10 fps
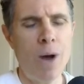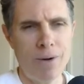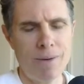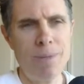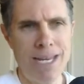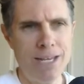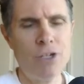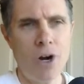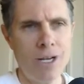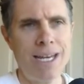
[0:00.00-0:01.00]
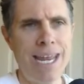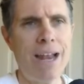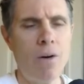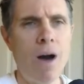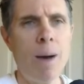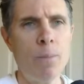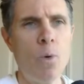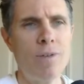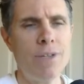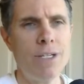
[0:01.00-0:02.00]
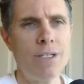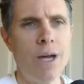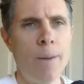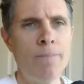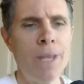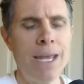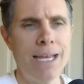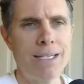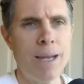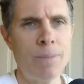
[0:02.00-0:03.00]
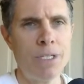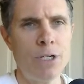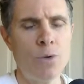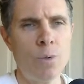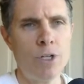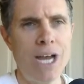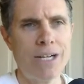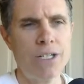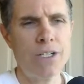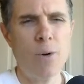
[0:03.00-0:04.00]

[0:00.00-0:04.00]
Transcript: I'll be starting to get a lot more of these um, acceptances or rejections.